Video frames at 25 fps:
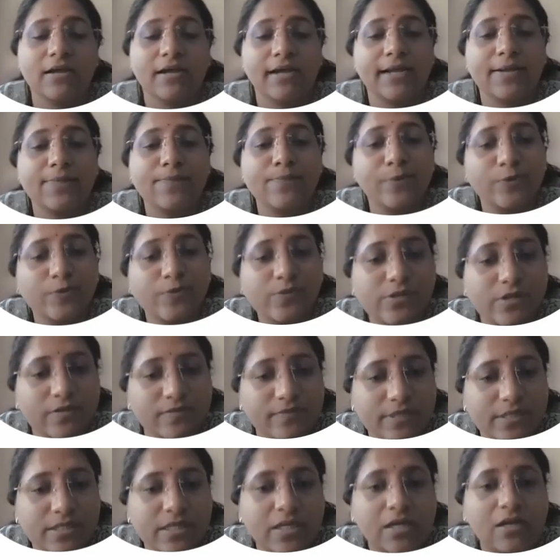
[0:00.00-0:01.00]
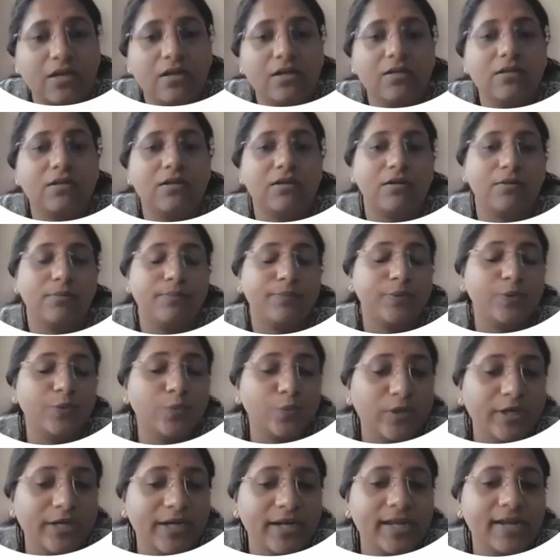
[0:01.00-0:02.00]
improves the physical
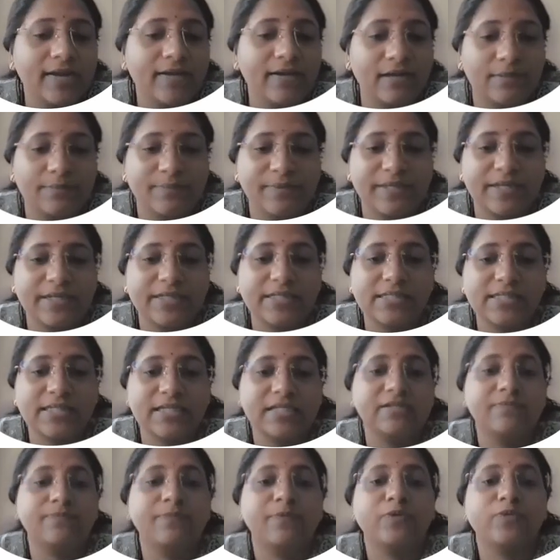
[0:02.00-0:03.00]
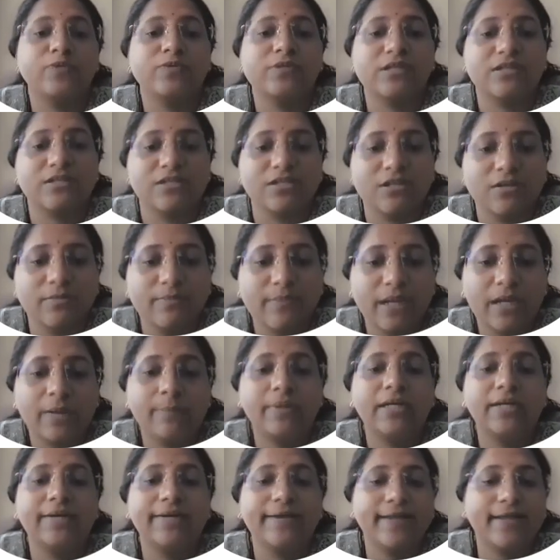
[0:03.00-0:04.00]
purity and appearance, improves the
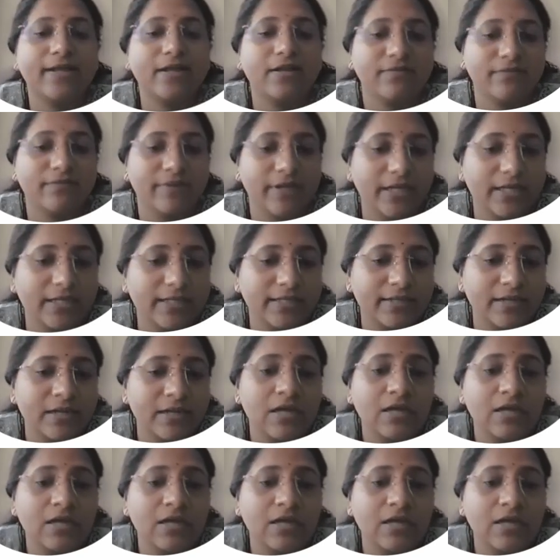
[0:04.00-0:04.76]
germinability and vigor,